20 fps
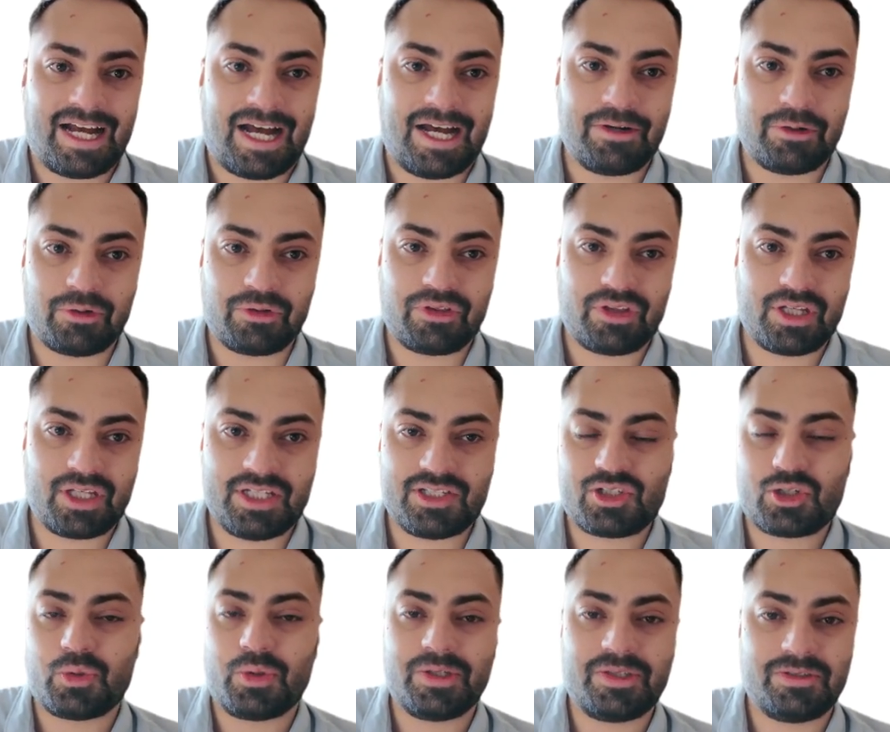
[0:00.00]
I don't think
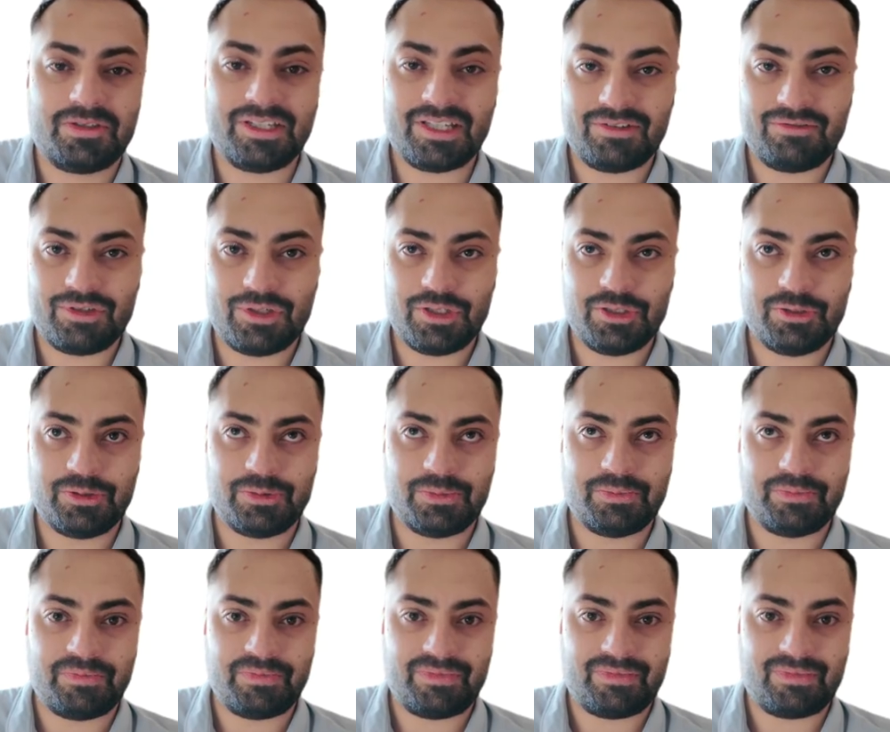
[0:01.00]
it's going to give
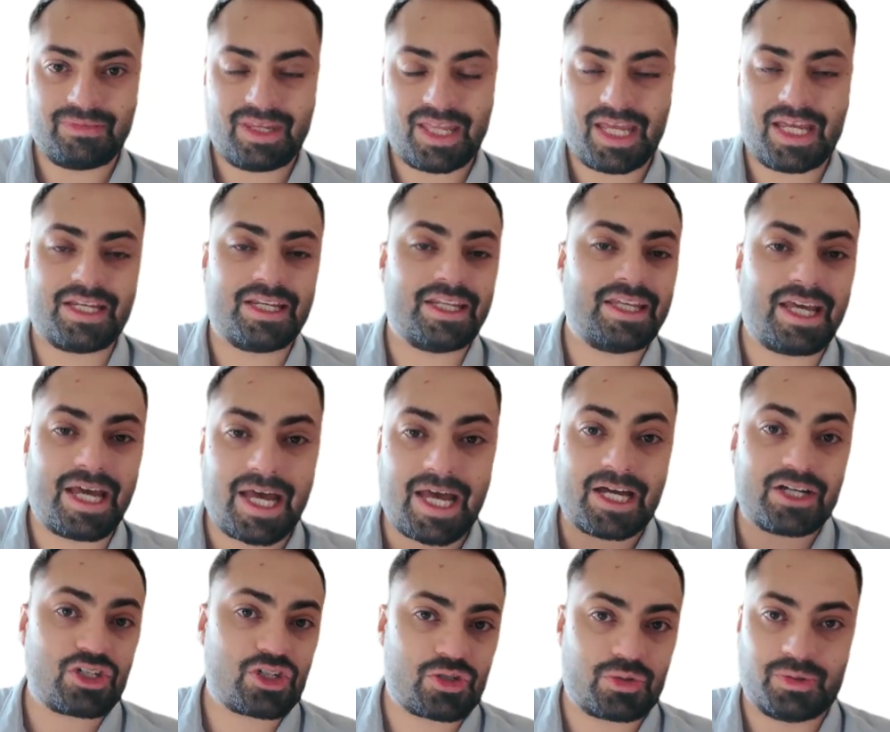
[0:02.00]
you any
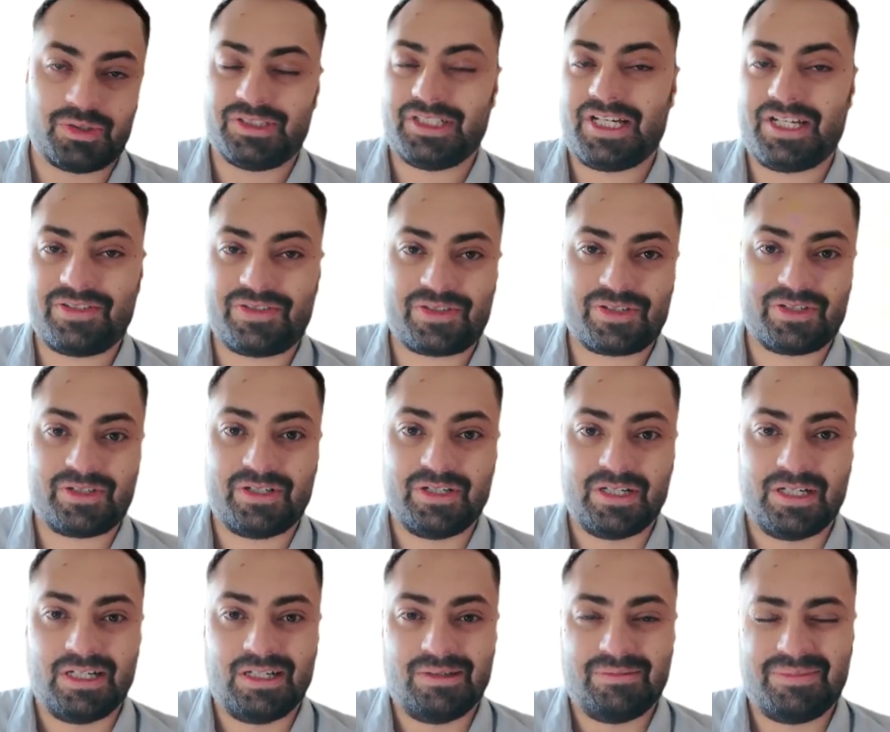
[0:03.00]
actual answer
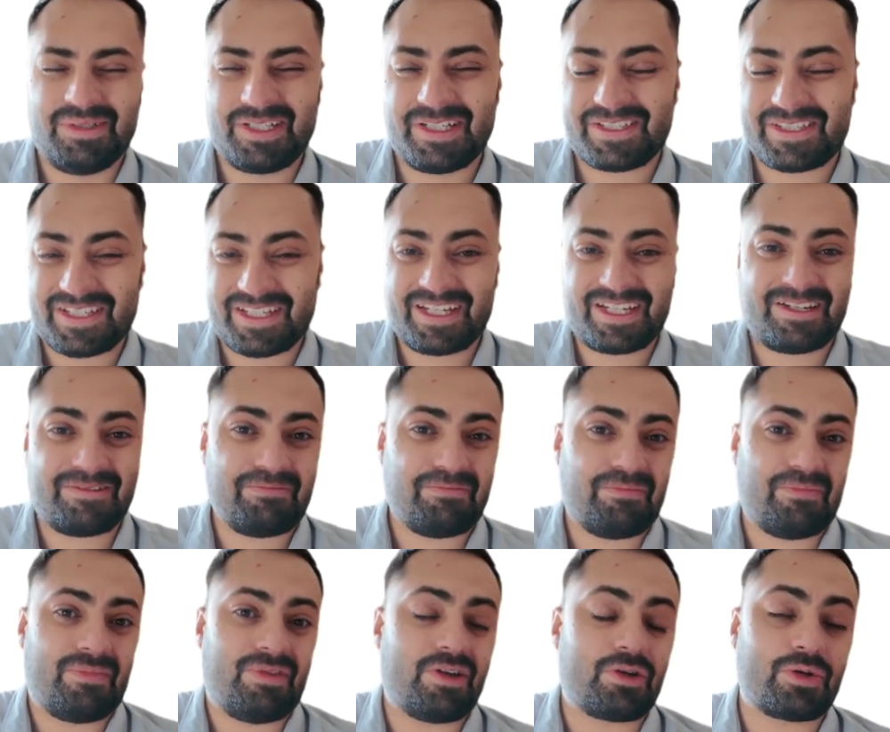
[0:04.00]
because again,
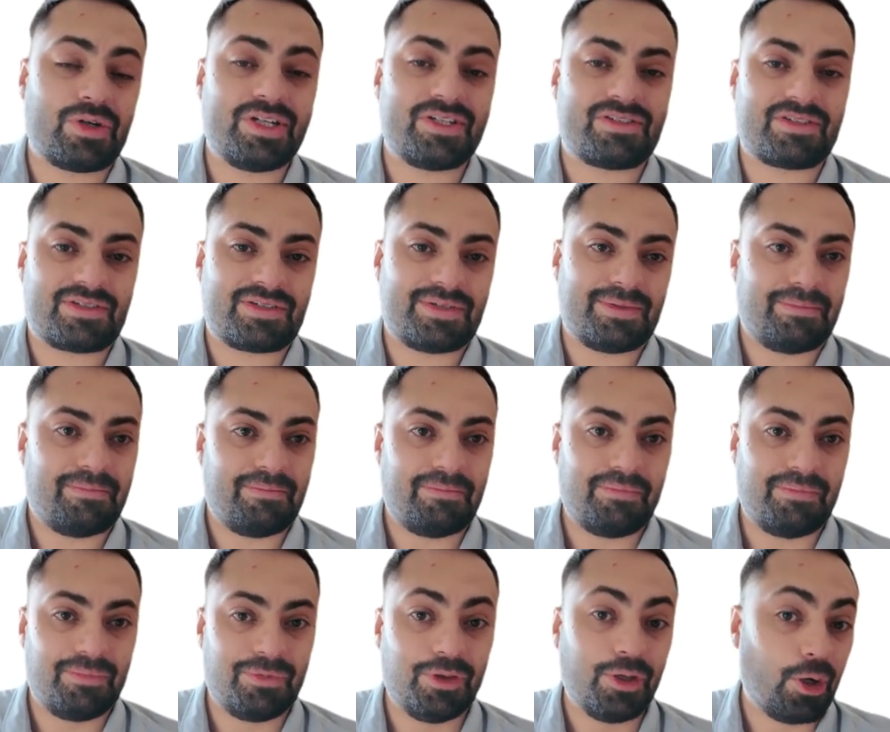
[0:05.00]
there is
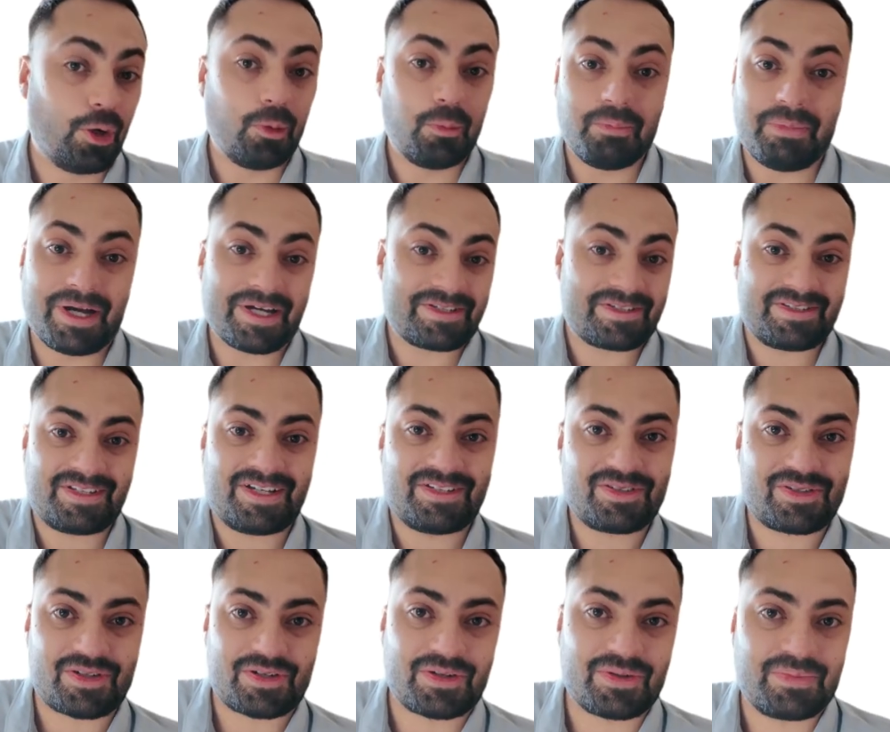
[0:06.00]
no best
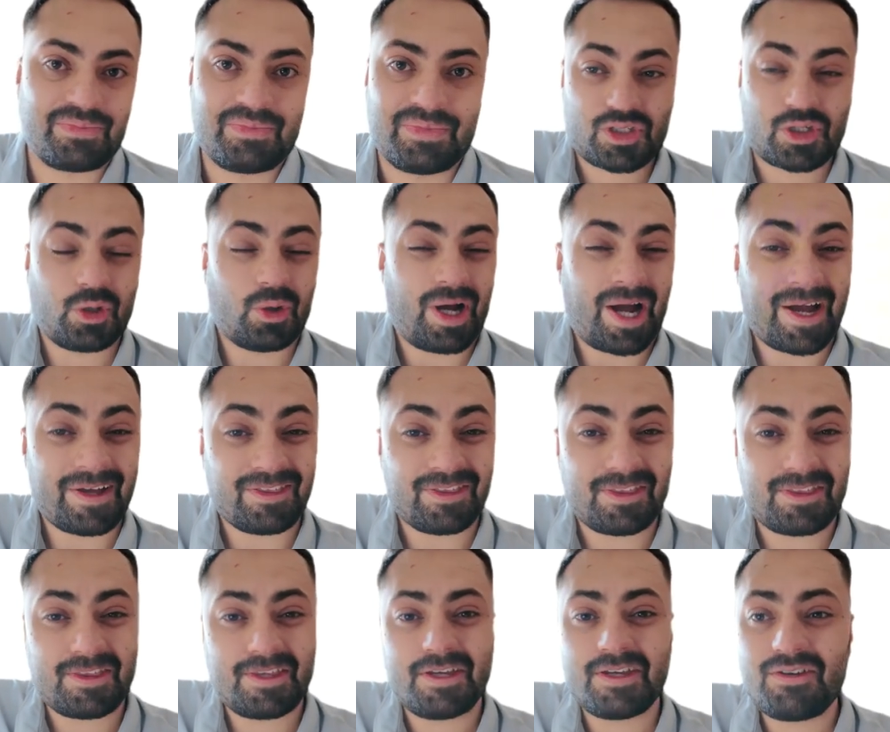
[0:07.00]
answer. So I
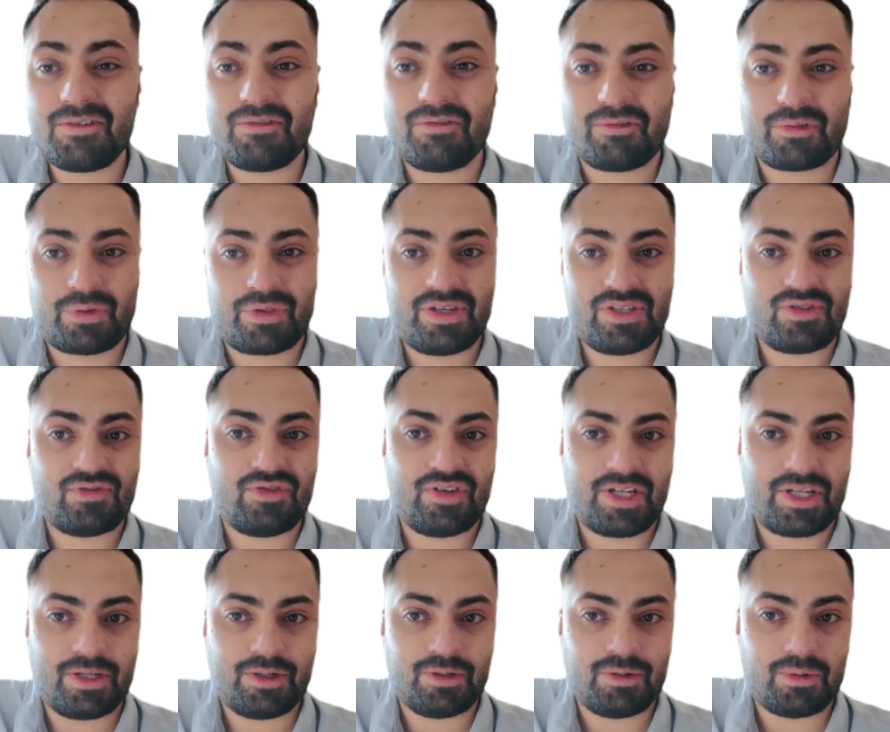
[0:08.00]
think for this
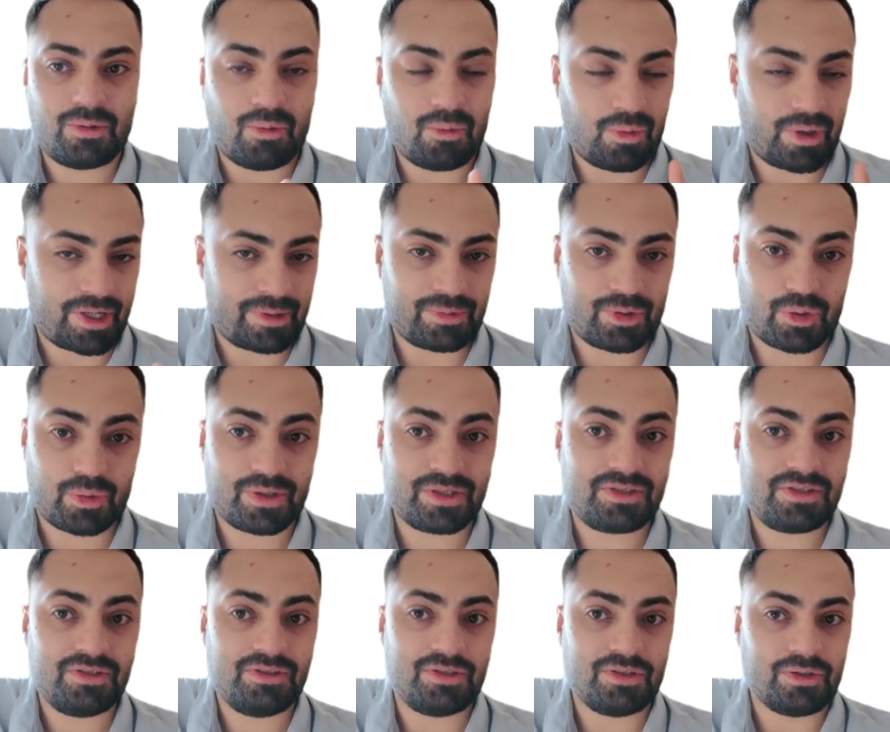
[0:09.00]
video, what I'm going
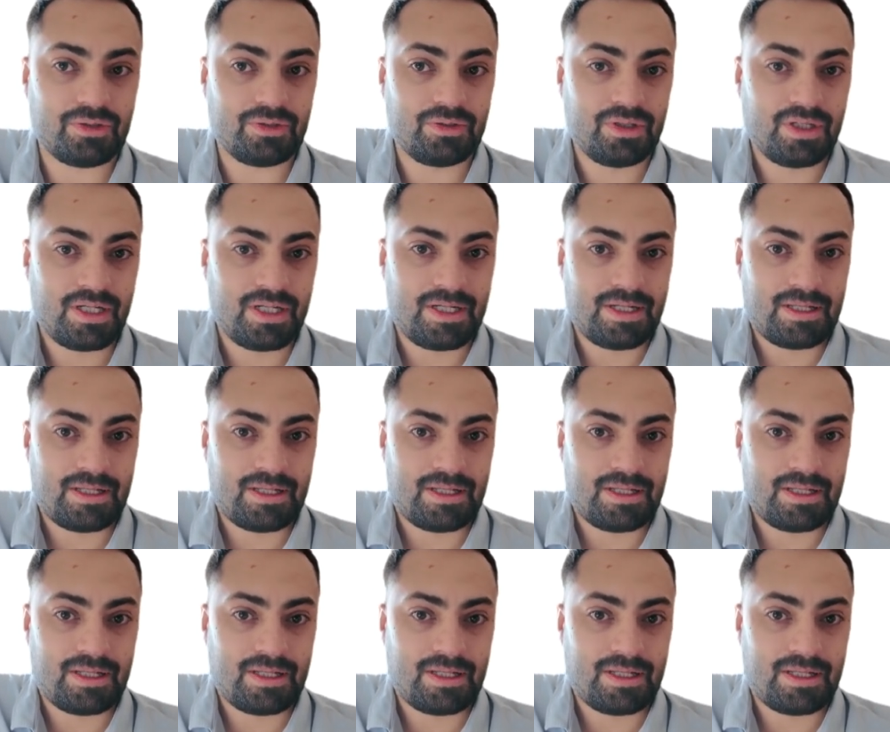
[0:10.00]
to do,